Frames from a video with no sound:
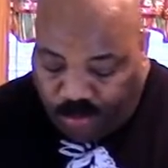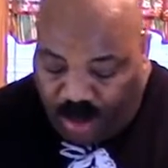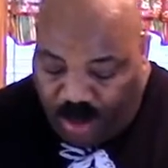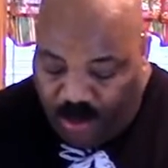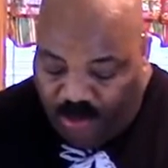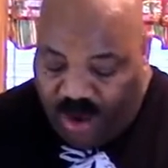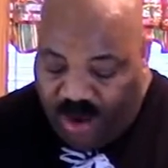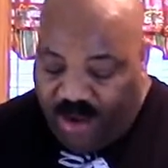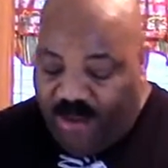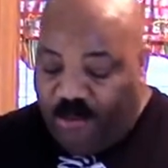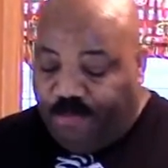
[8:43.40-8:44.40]
Now we're gonna try
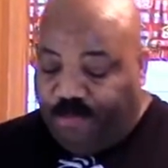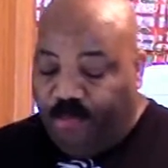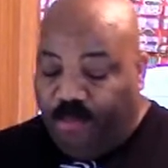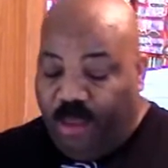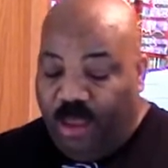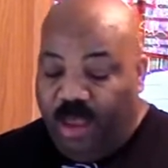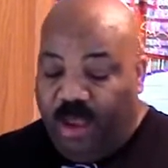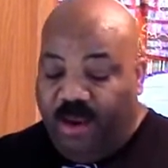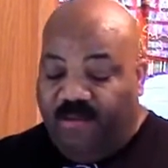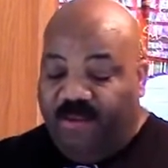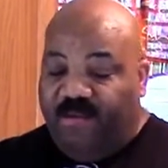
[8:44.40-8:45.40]
the other one.
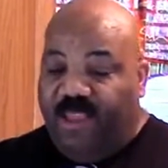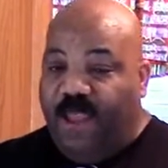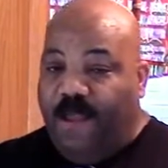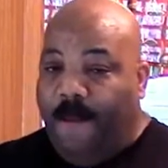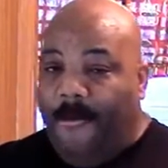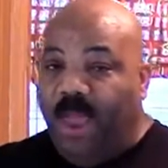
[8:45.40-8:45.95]
This is the